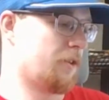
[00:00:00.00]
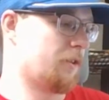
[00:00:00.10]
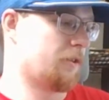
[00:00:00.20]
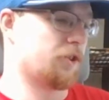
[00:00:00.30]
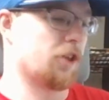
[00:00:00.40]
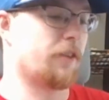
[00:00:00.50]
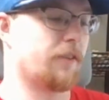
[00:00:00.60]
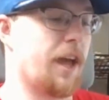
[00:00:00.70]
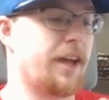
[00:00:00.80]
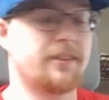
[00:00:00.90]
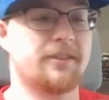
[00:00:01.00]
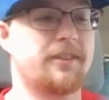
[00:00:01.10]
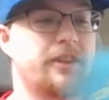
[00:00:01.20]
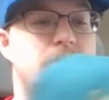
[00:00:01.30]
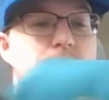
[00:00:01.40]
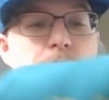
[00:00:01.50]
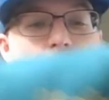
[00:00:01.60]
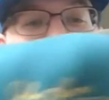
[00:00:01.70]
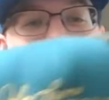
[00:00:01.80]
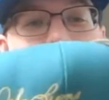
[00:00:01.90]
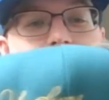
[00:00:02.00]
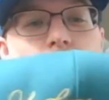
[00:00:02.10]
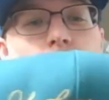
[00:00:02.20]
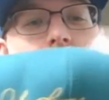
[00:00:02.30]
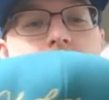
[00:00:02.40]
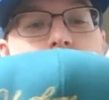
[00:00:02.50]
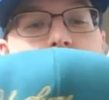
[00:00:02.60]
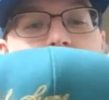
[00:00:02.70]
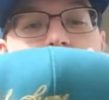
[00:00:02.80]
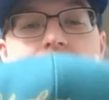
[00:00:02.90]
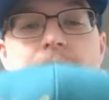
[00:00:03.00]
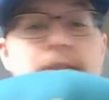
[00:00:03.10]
John Lyons Signature Products. I have no idea what that is,